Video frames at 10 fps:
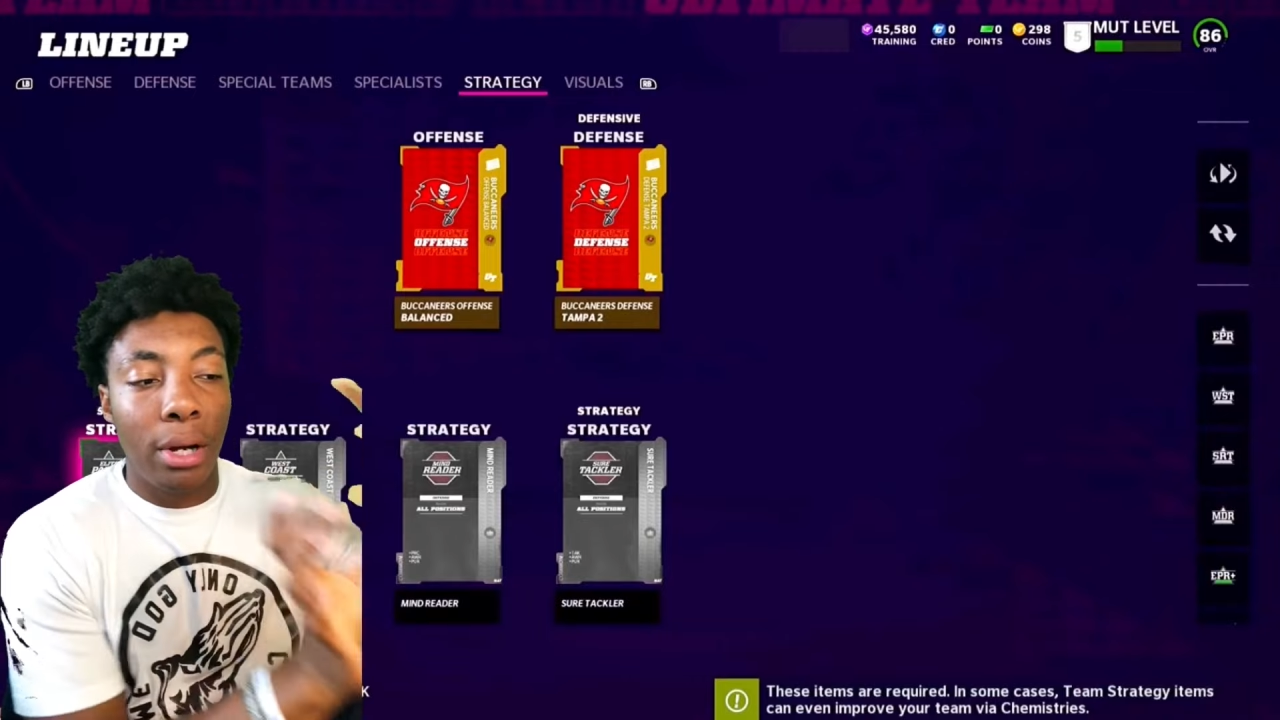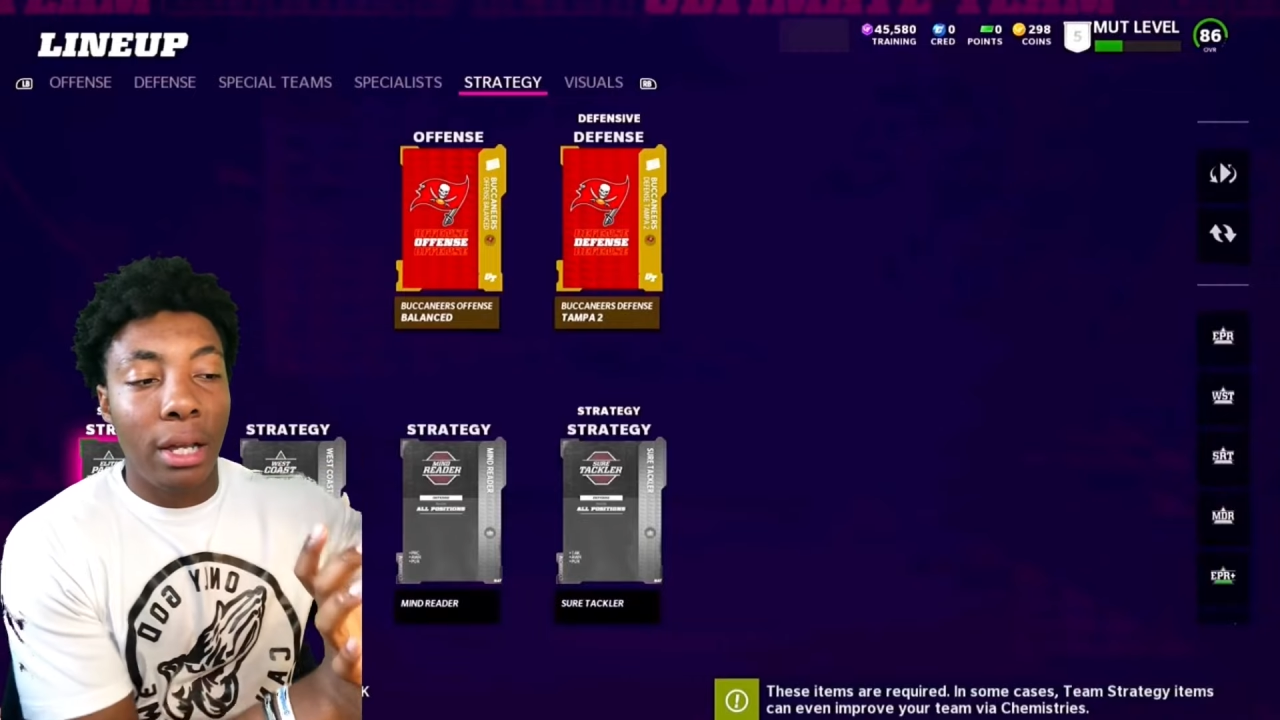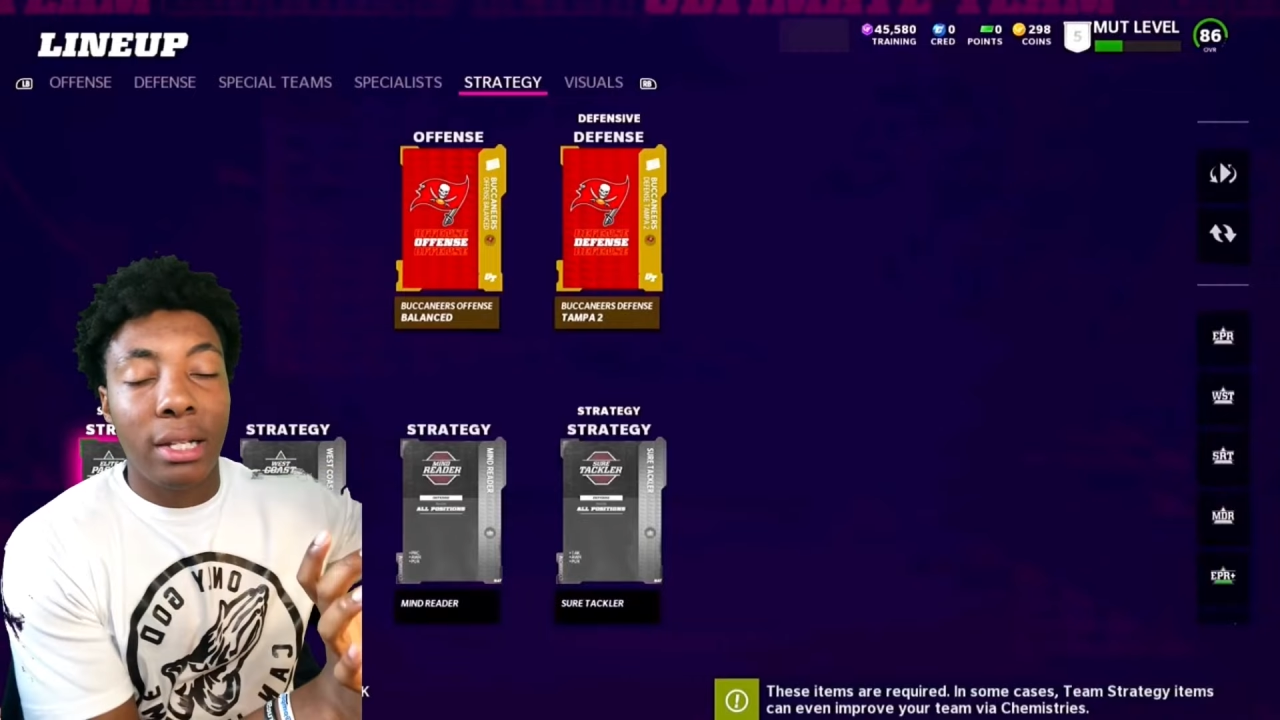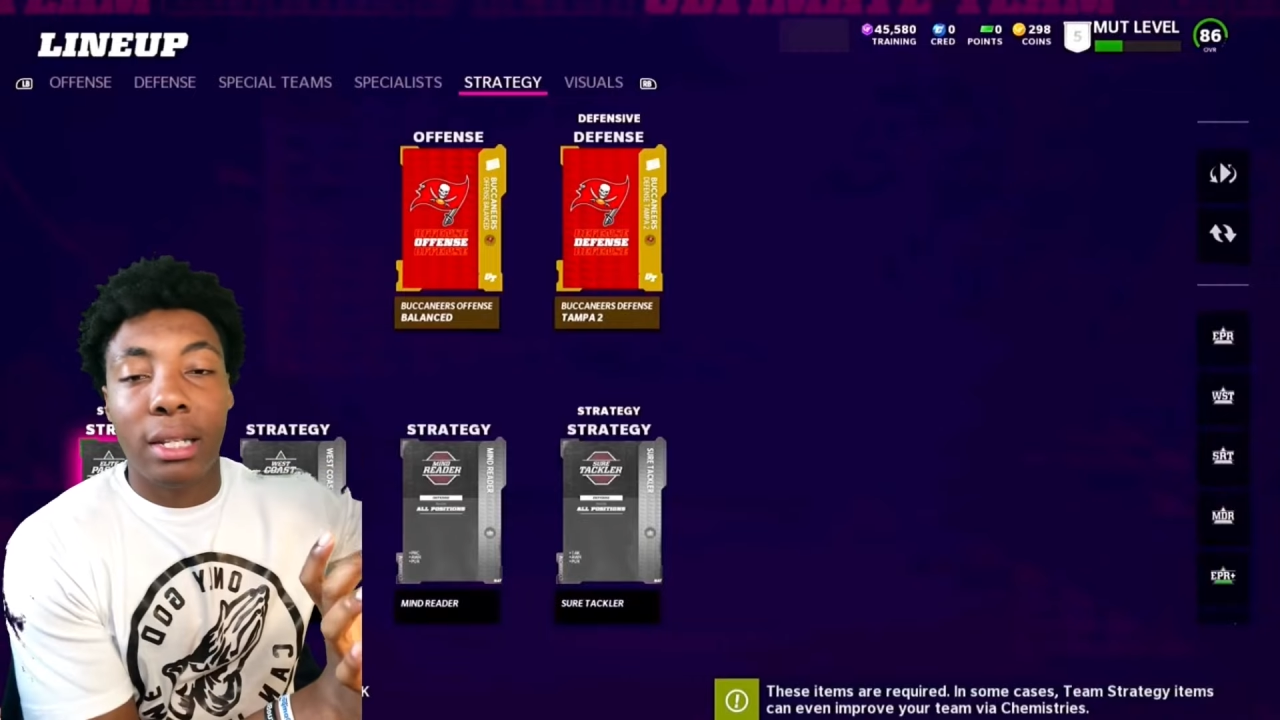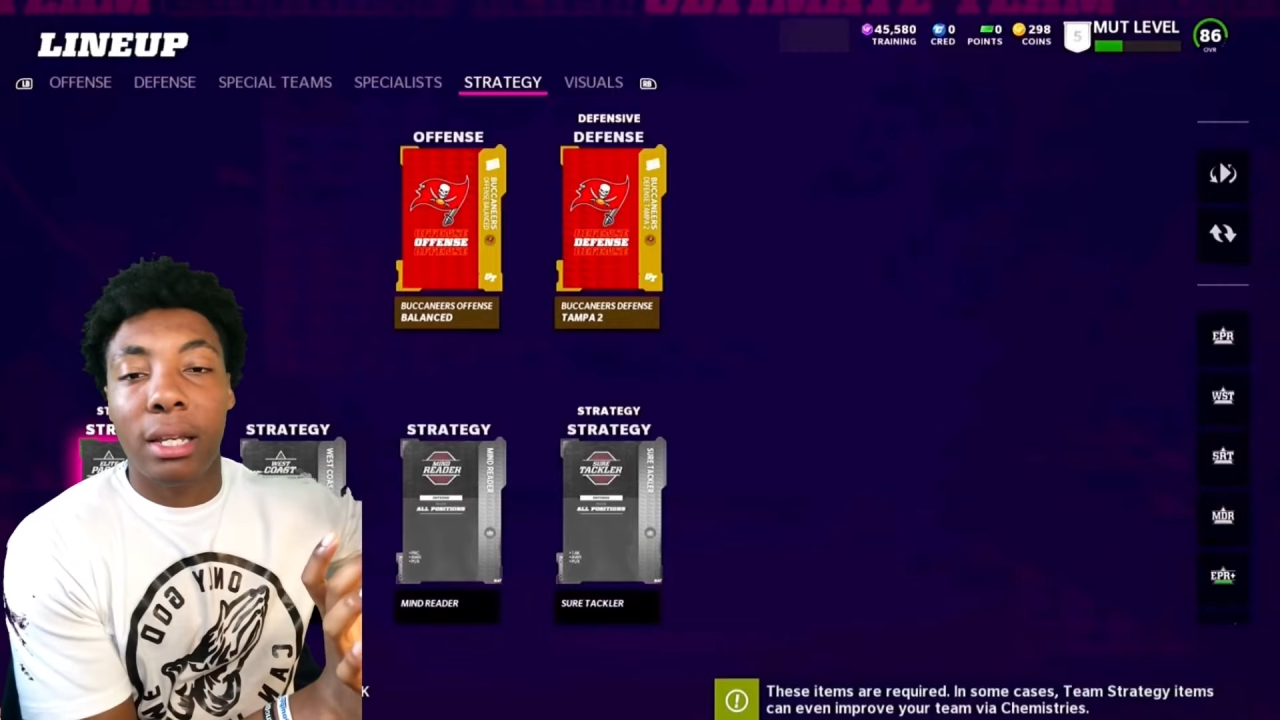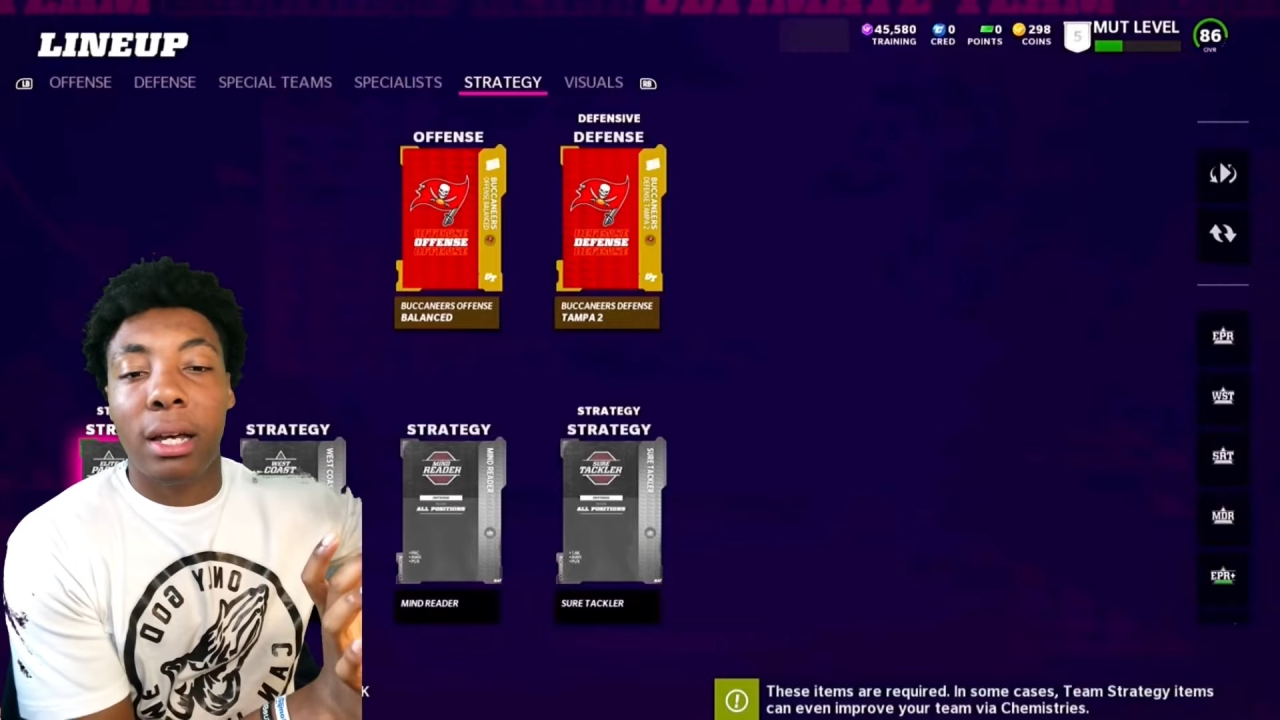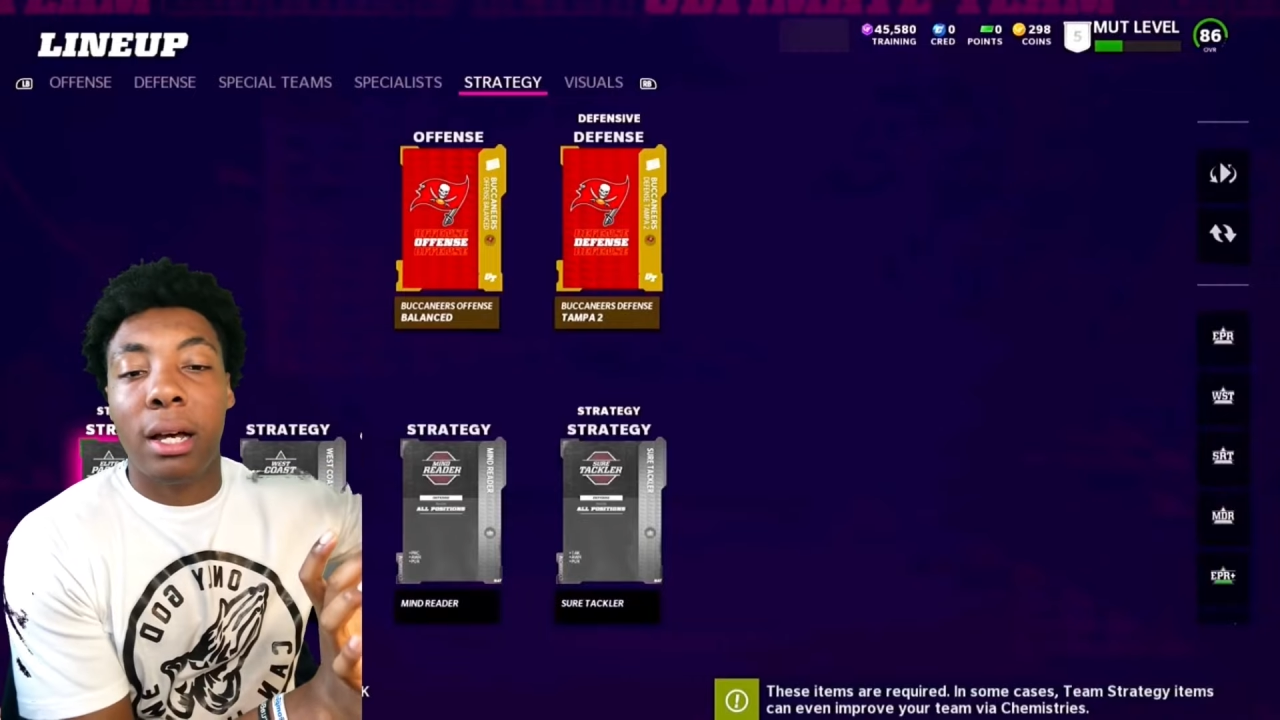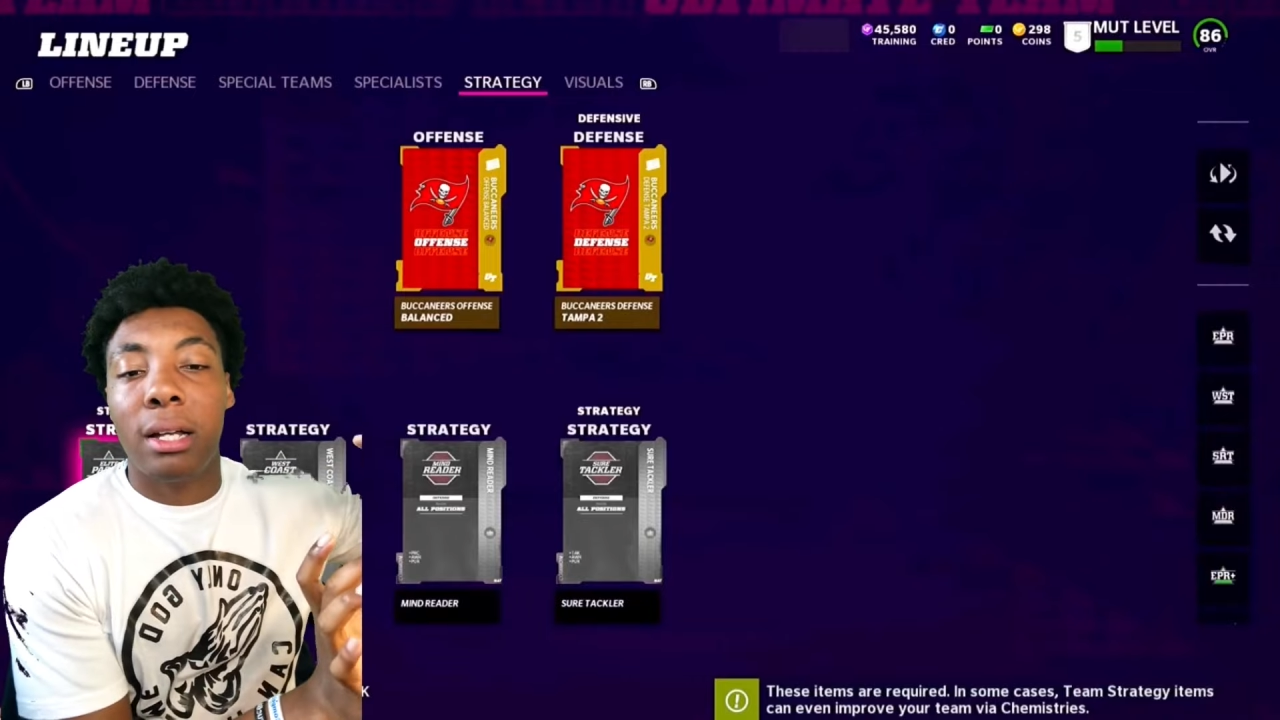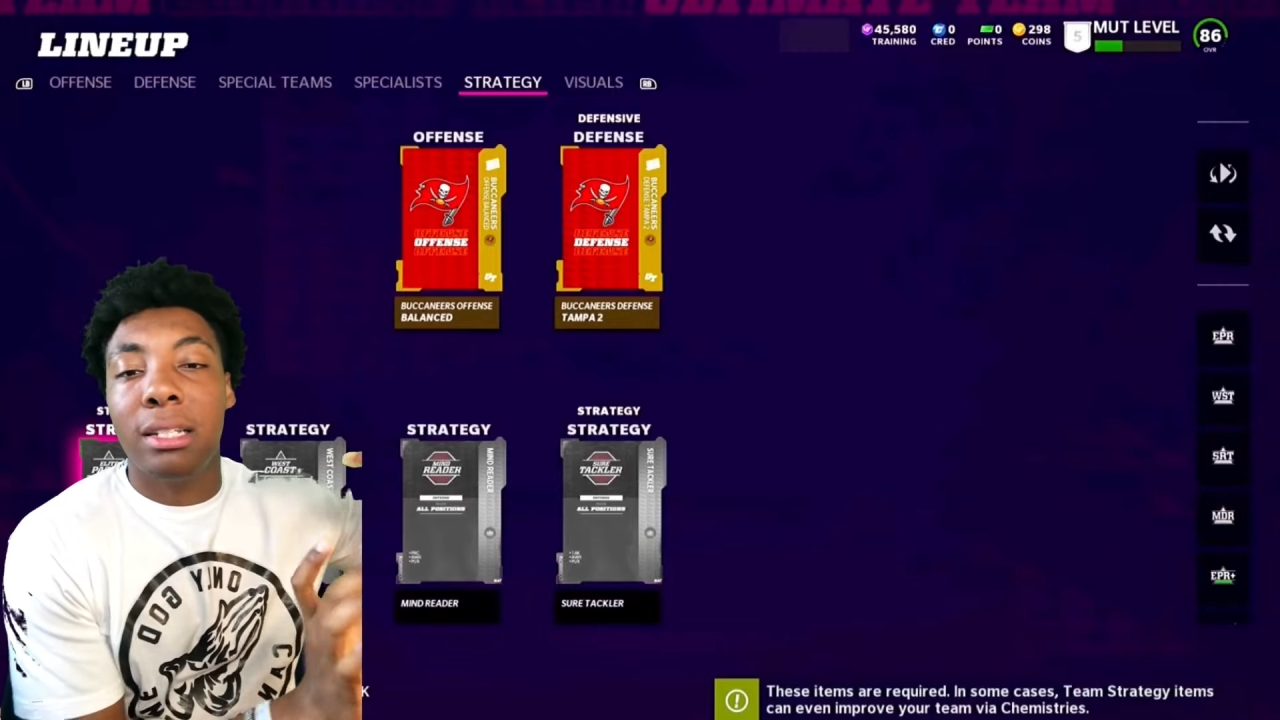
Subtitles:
it into your